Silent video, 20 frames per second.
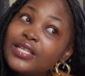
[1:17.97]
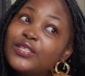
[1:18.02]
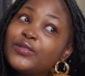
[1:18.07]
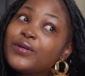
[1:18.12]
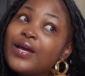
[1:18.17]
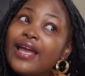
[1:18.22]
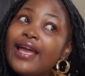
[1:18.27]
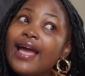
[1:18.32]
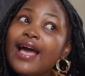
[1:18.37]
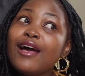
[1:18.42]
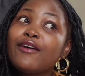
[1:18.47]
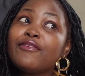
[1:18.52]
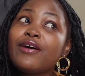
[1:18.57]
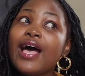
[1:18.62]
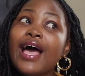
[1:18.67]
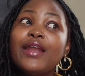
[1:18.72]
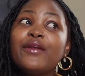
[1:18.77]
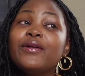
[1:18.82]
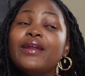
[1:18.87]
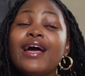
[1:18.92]
do i have
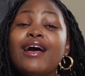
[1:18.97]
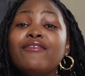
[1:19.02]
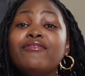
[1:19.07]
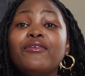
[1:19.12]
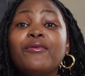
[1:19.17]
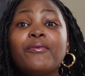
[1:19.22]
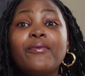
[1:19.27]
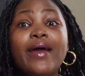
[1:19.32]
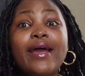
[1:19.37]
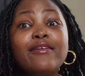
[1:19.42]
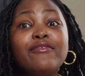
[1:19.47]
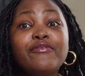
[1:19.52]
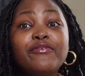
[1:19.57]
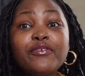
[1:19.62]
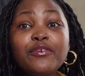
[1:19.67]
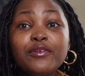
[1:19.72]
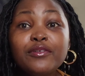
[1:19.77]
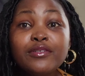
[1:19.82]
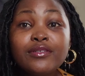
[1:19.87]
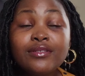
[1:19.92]
i don't have the right
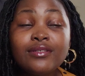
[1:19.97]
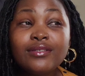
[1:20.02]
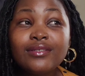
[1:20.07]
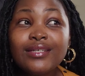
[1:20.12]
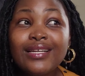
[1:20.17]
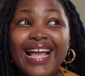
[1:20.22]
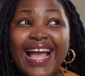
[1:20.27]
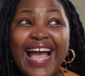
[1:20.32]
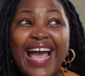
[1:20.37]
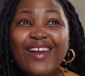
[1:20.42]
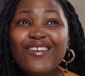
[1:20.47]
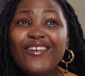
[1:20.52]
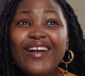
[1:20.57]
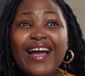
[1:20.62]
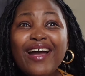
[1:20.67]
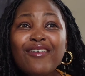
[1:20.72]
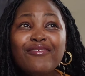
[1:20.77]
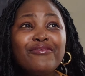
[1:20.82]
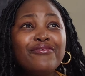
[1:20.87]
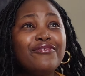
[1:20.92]
phone i don't
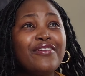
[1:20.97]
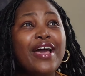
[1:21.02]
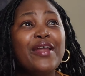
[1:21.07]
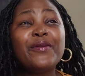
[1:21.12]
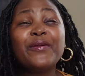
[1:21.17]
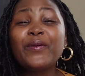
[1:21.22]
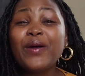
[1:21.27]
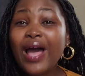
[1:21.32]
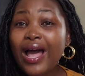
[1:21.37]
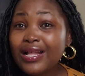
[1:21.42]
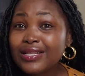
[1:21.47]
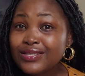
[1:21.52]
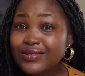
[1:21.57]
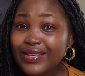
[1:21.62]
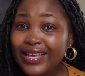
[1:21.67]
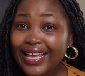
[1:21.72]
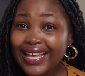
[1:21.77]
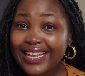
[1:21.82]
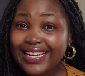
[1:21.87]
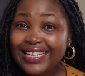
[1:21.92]
have i don't know how to
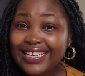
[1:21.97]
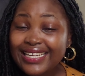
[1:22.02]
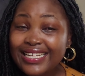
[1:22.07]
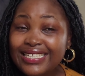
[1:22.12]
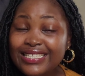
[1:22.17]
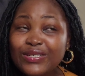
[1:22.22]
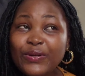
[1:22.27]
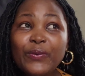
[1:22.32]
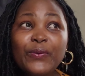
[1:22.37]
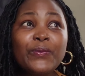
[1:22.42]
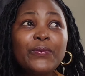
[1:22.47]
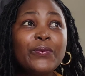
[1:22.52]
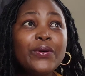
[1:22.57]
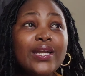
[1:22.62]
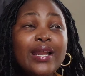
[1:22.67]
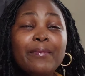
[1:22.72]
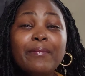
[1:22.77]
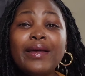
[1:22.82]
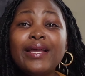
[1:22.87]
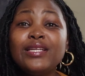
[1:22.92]
edit or
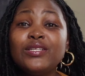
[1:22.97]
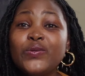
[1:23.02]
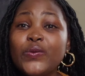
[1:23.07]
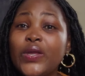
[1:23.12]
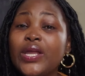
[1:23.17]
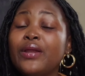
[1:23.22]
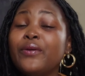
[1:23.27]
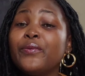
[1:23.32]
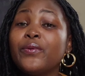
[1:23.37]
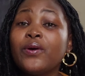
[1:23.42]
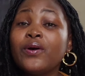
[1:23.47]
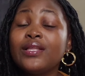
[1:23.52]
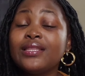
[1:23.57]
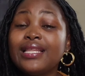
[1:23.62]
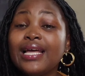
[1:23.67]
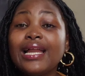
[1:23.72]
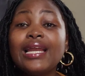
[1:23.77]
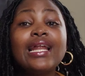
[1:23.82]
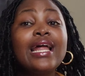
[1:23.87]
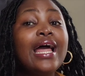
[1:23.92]
what am i doing wrong
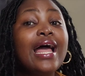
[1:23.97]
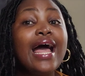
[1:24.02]
that